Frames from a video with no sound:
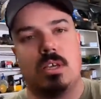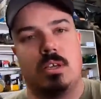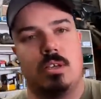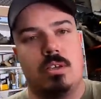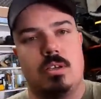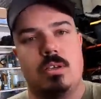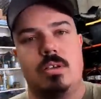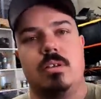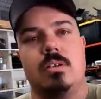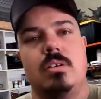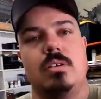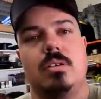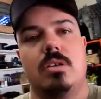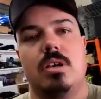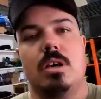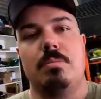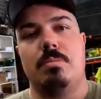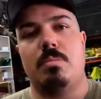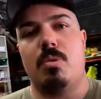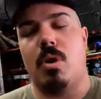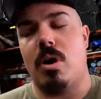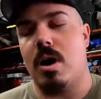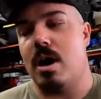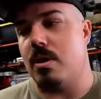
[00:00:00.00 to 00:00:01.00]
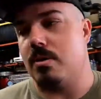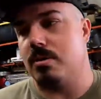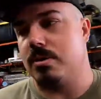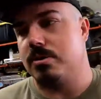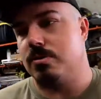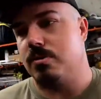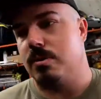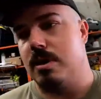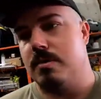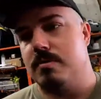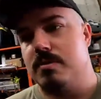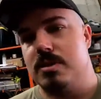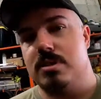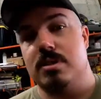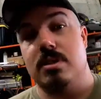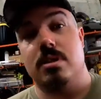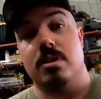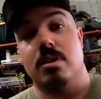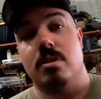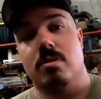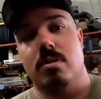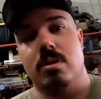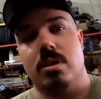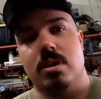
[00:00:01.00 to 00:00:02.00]
A couple more hours, we'll have this
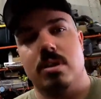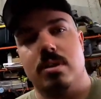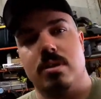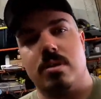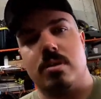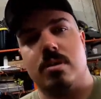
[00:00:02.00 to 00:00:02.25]
thing going.